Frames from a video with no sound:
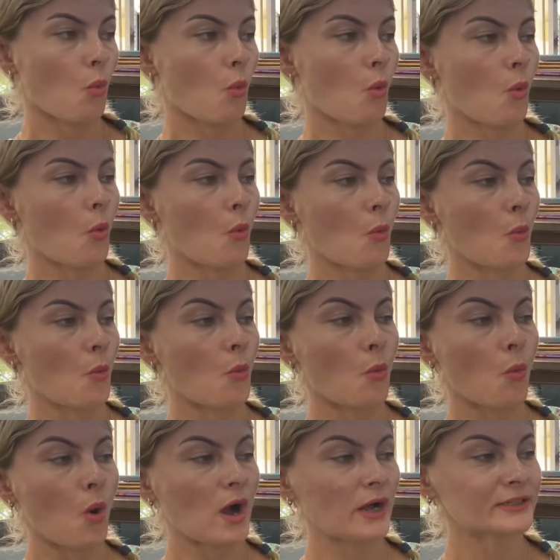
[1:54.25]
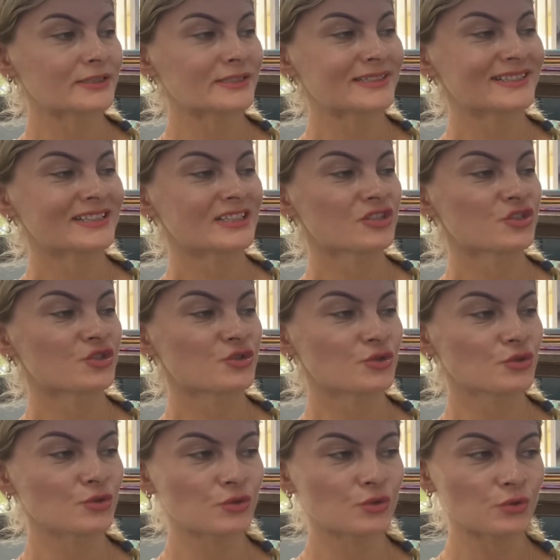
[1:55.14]
What
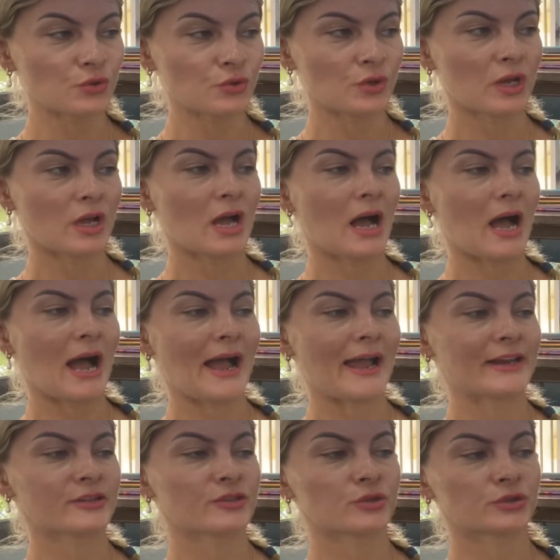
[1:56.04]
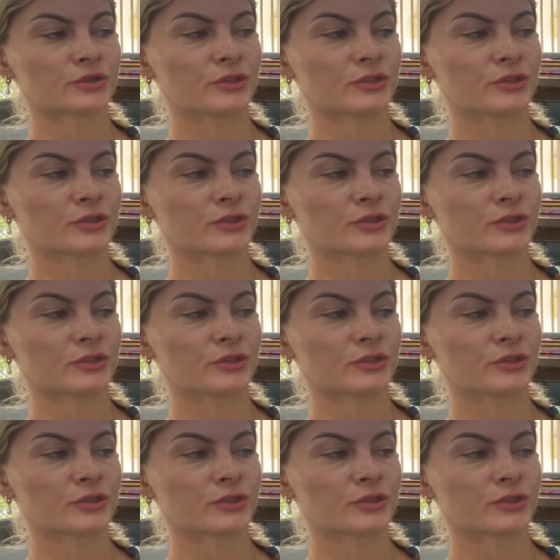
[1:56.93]
do I do?